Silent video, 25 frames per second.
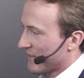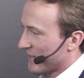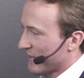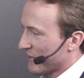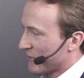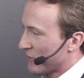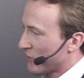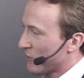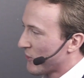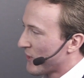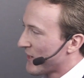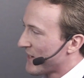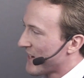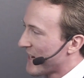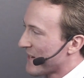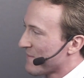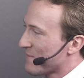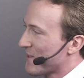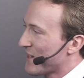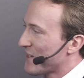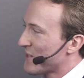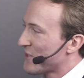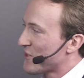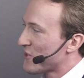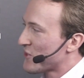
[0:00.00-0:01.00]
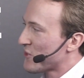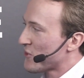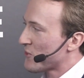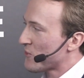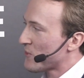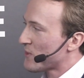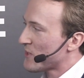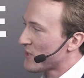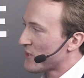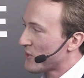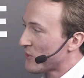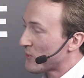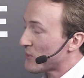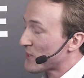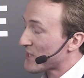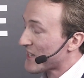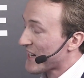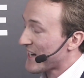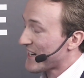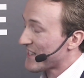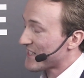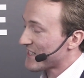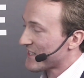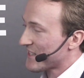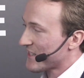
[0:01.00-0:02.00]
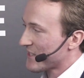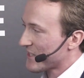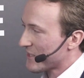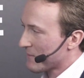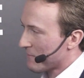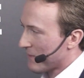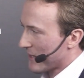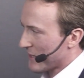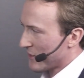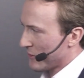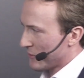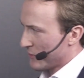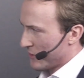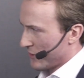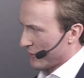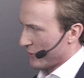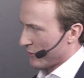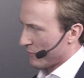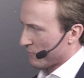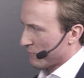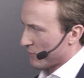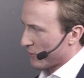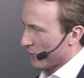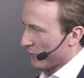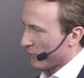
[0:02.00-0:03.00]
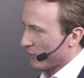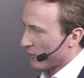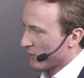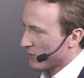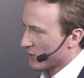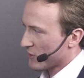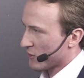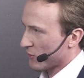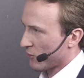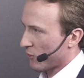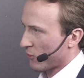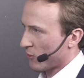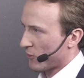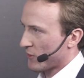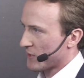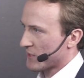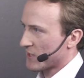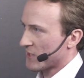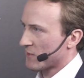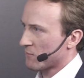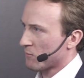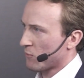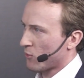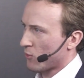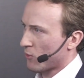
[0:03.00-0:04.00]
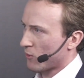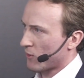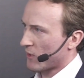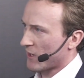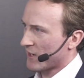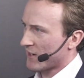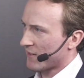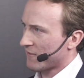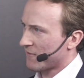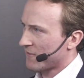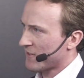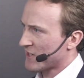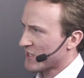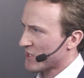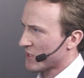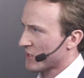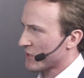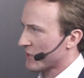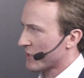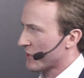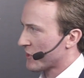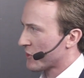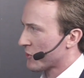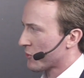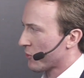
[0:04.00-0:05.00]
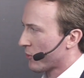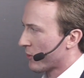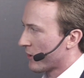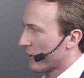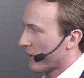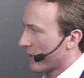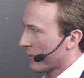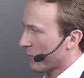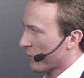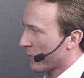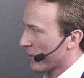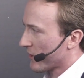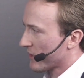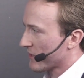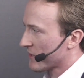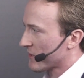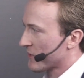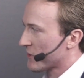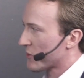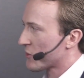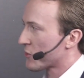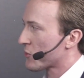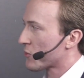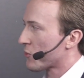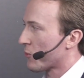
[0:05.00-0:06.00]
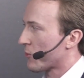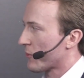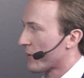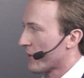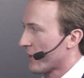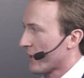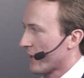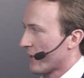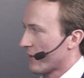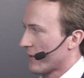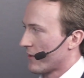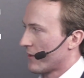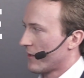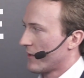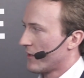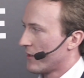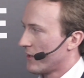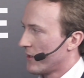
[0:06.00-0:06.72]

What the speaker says: do you enable new use cases by using your products, or is it more an efficiency story? Like, what is the story here?